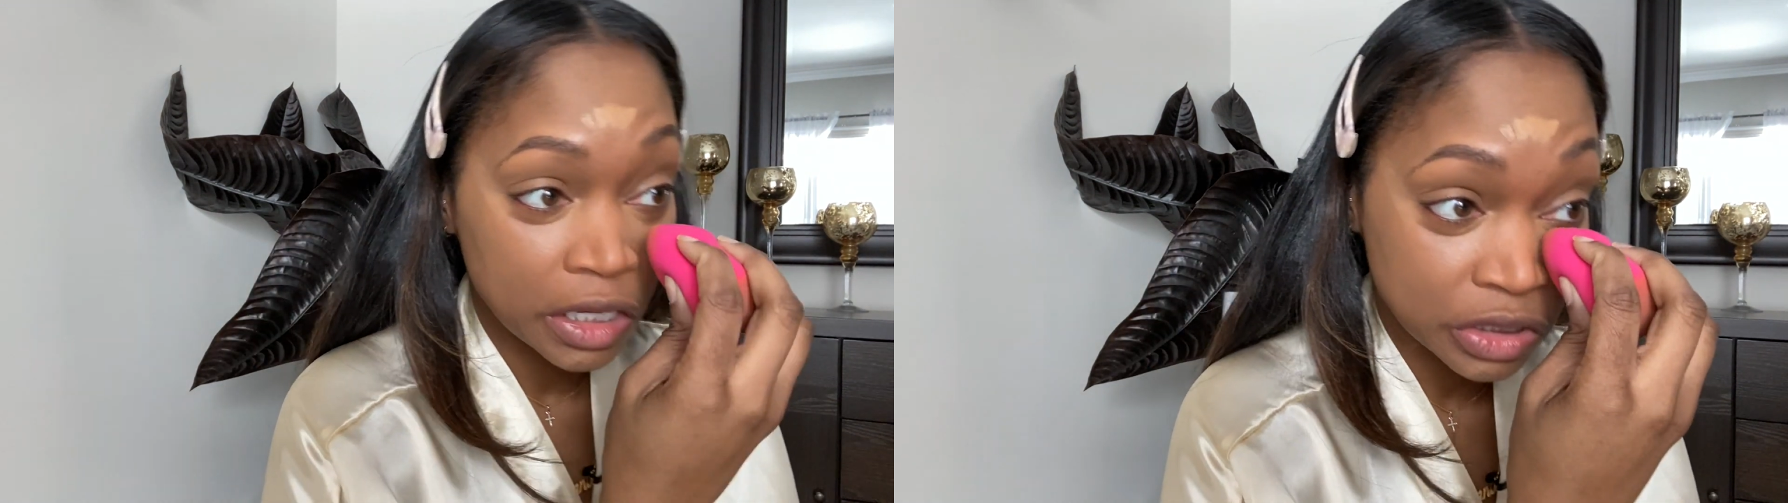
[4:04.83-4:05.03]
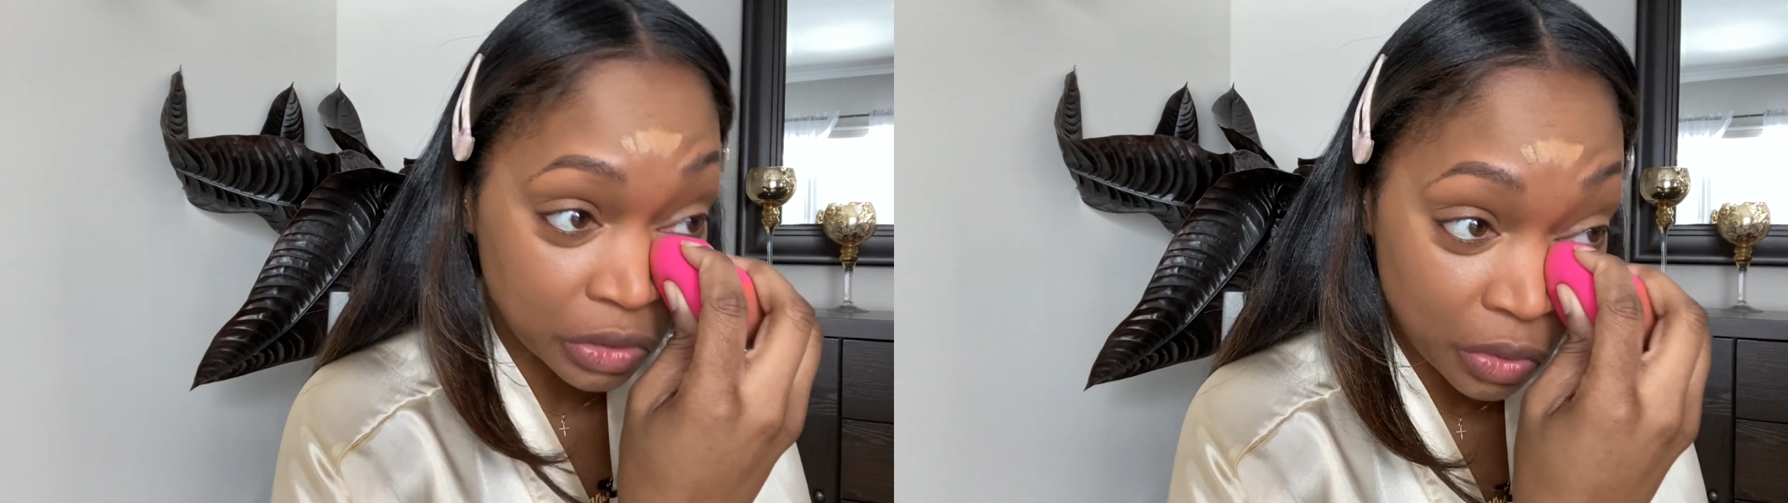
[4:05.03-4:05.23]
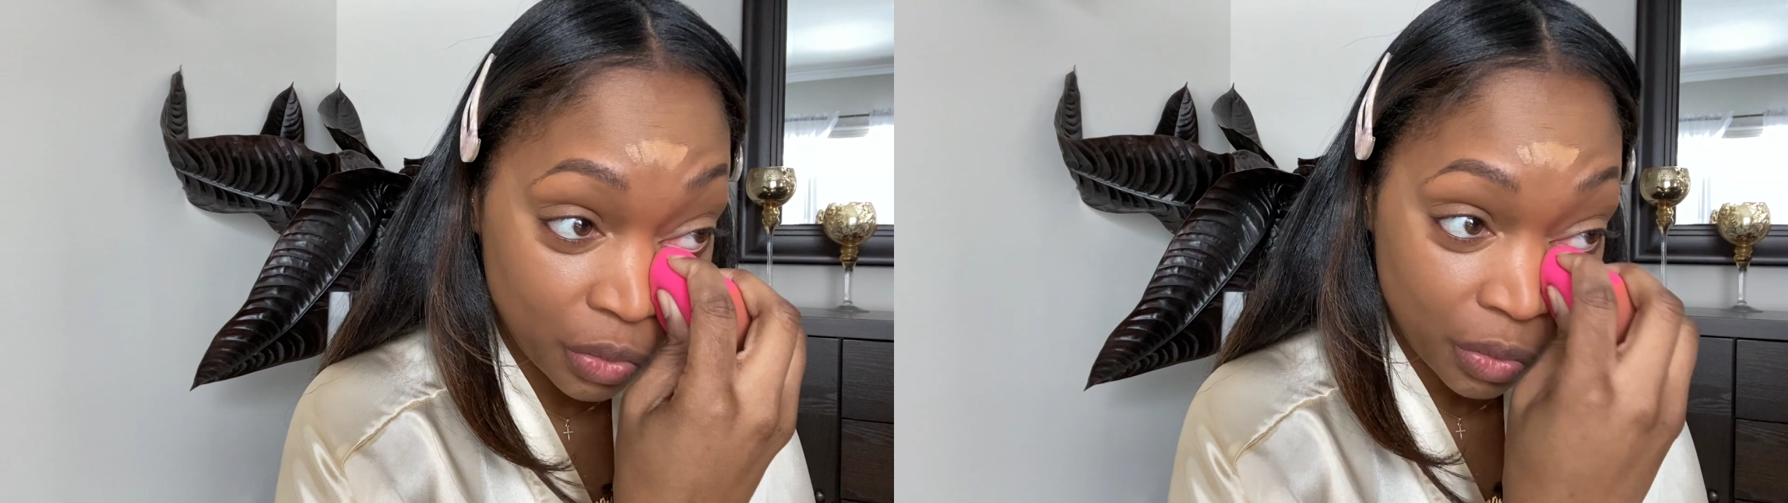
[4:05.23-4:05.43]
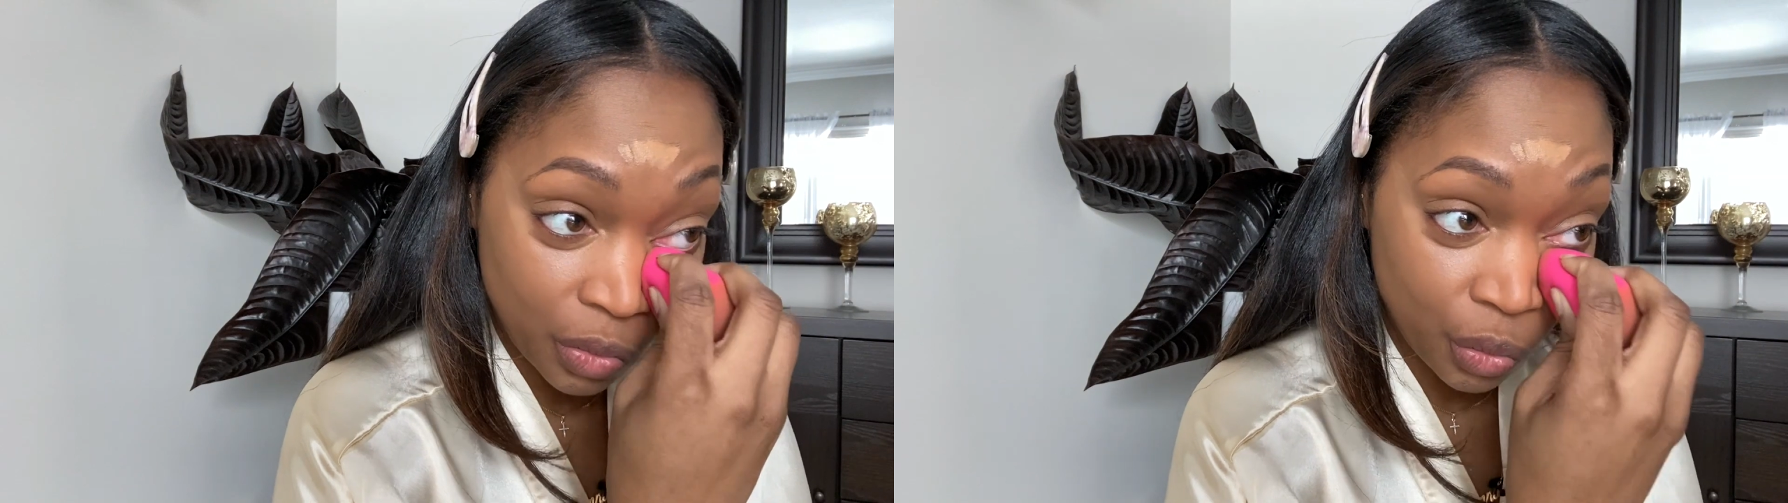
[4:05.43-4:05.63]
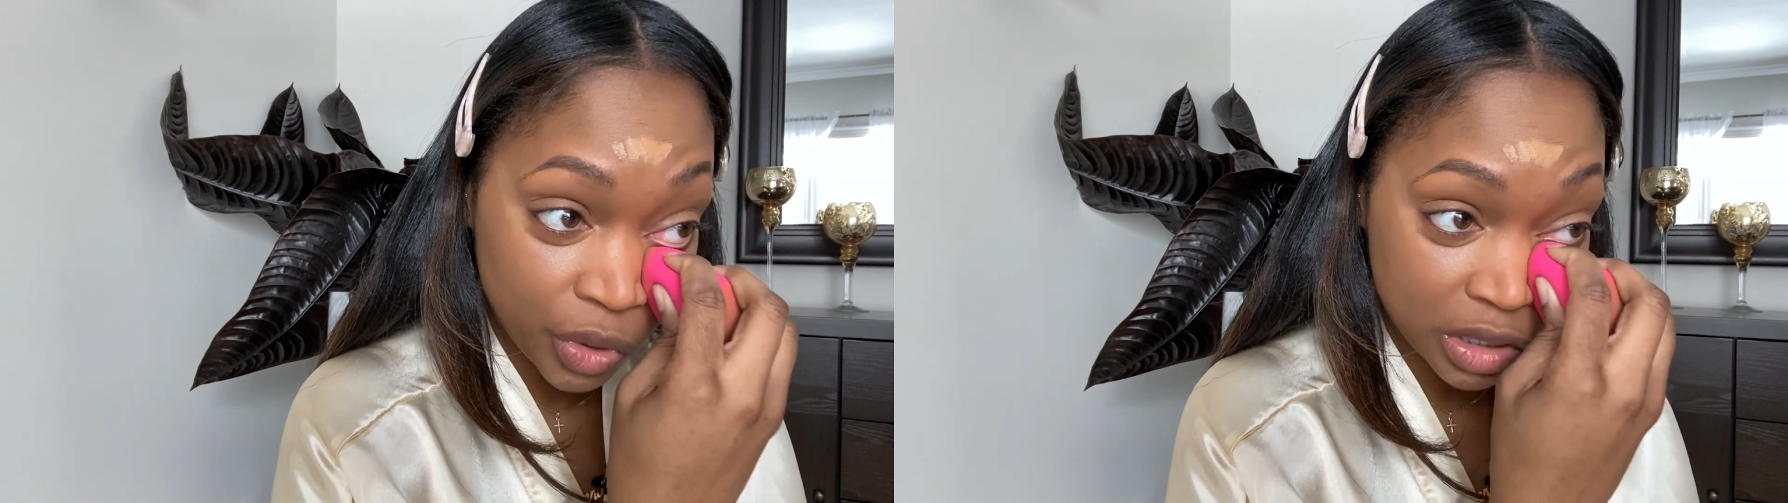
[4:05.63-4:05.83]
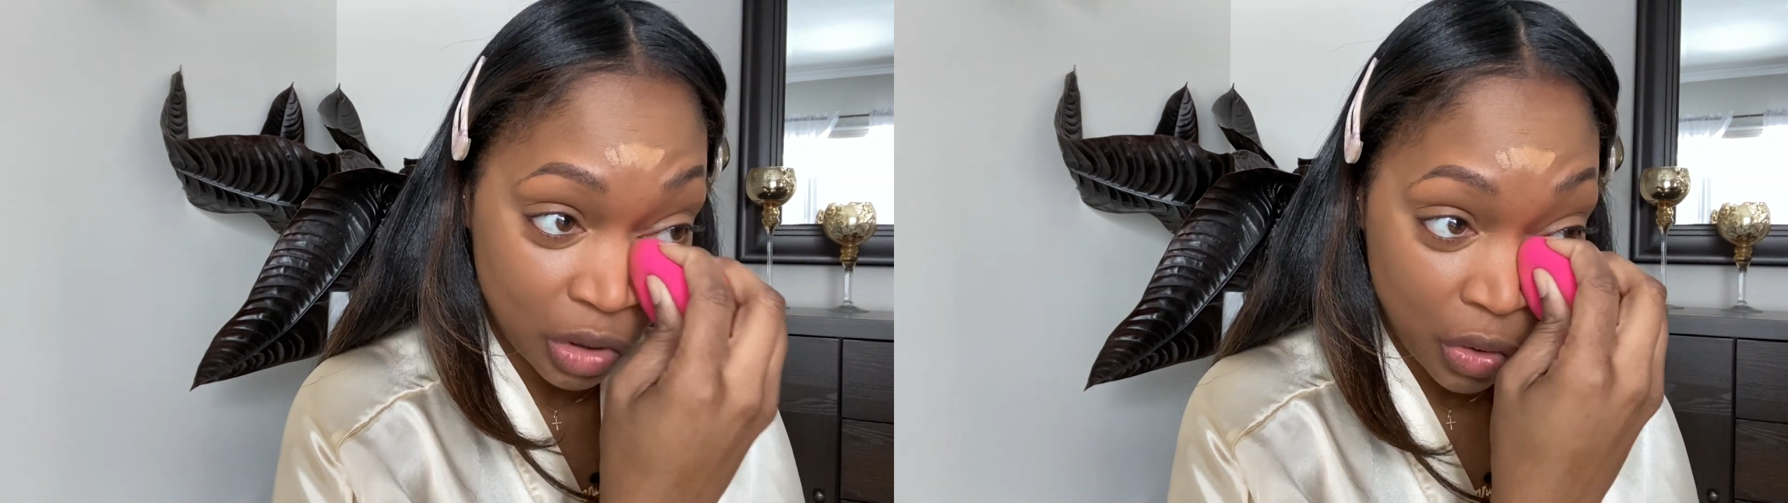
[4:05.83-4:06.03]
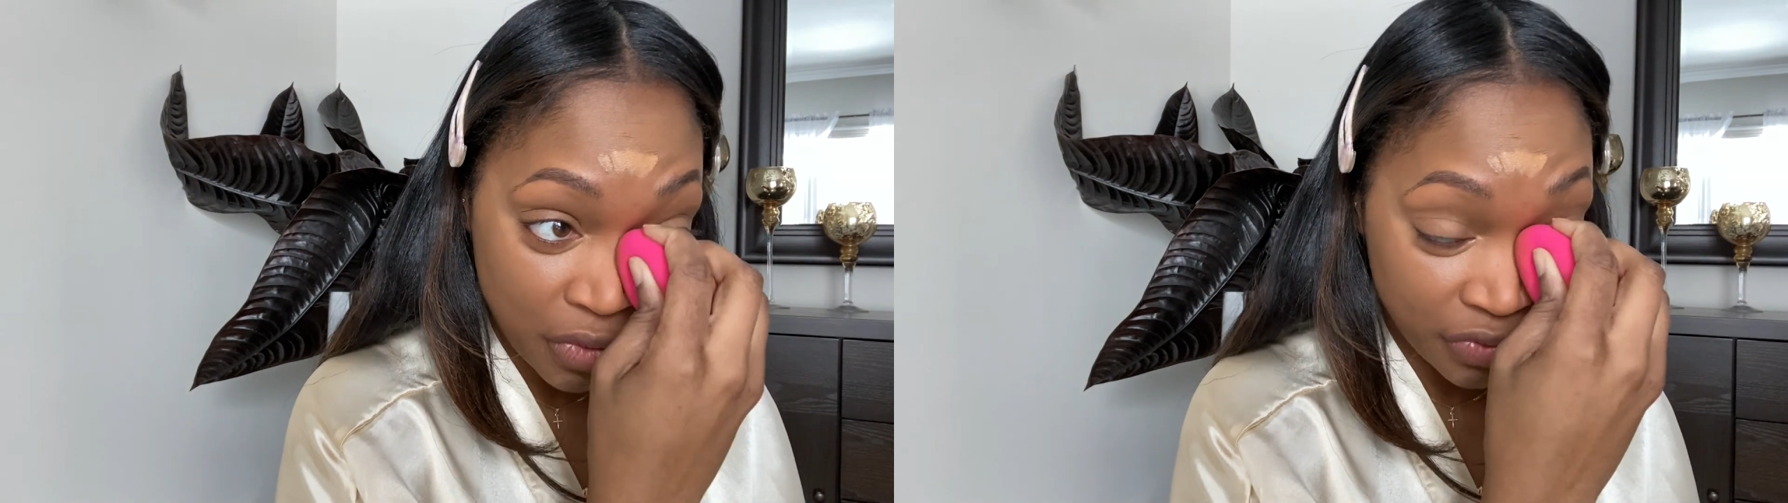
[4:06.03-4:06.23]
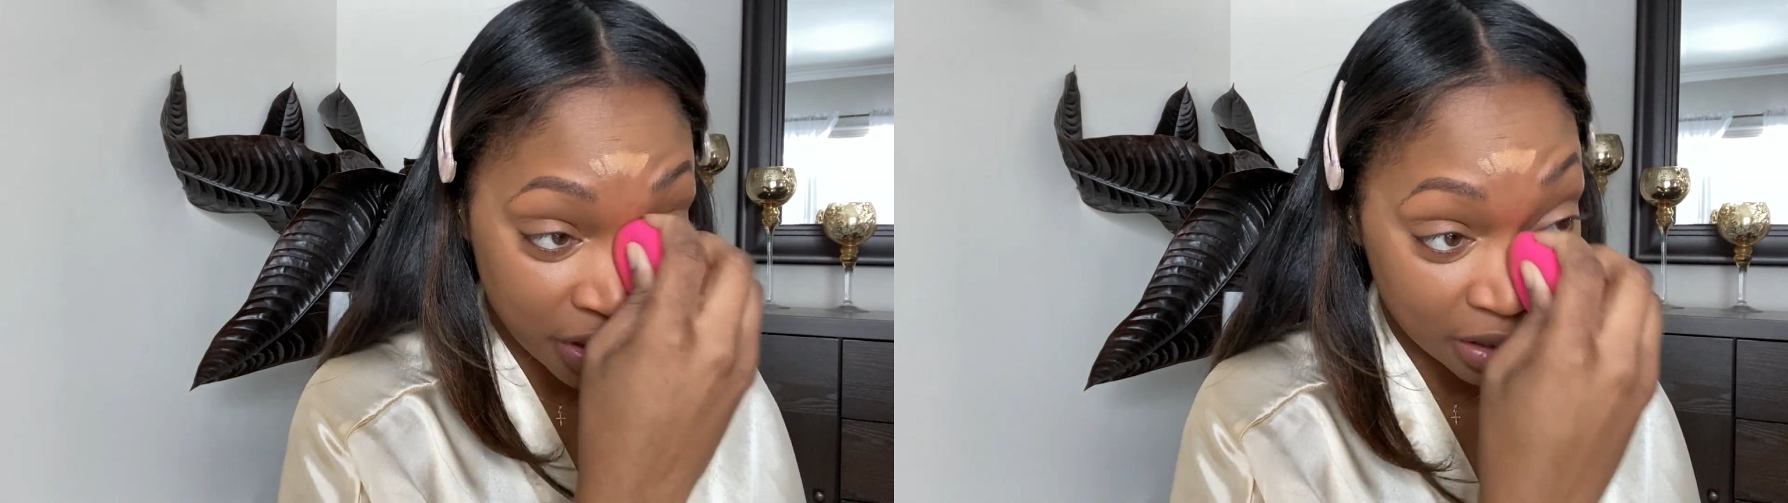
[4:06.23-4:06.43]
So with
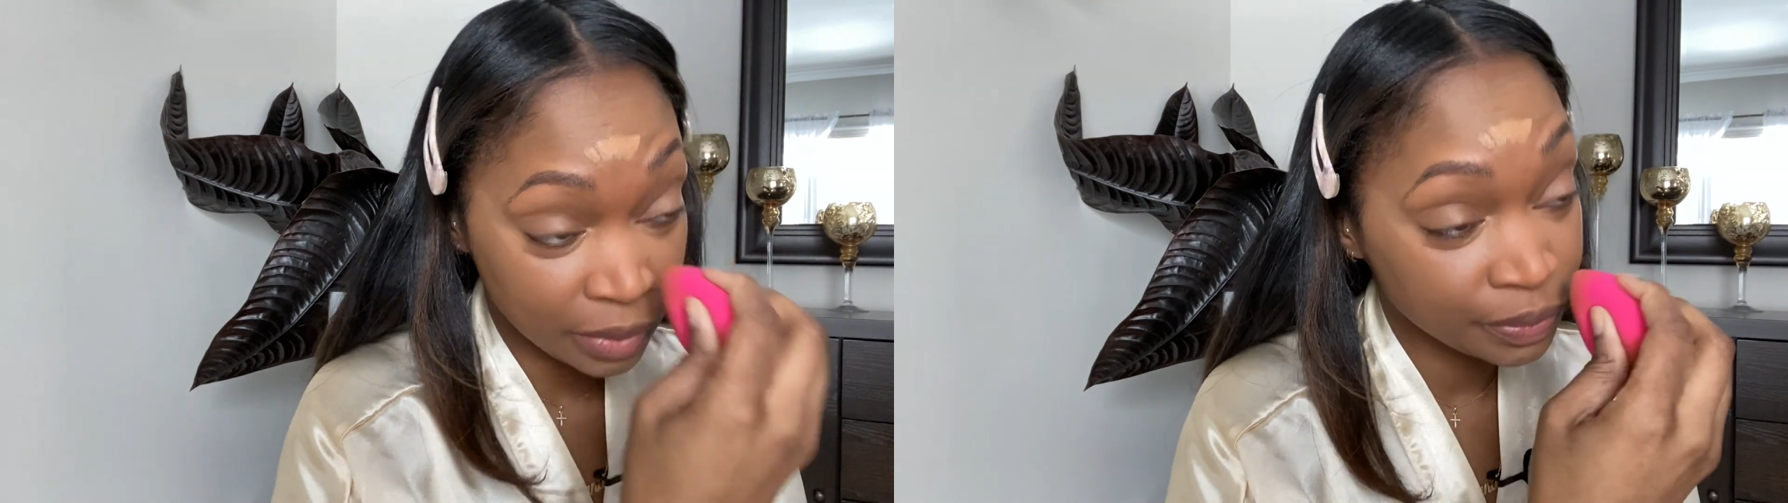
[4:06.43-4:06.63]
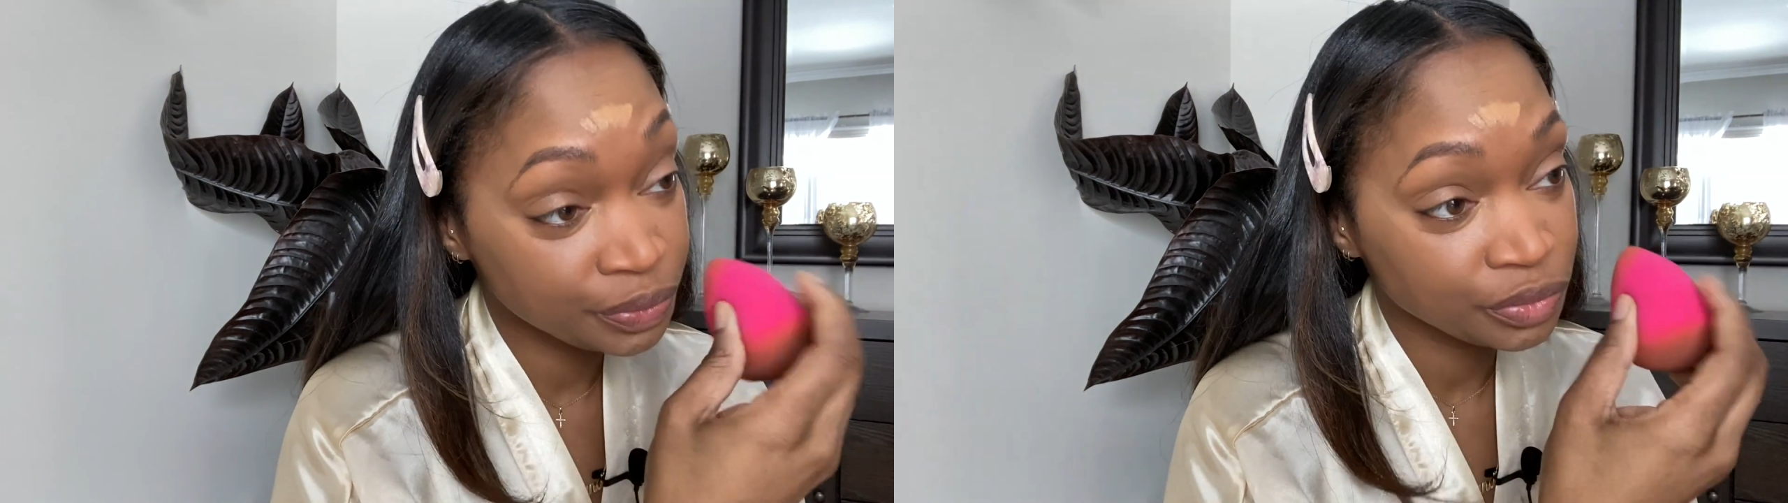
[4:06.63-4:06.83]
COVID,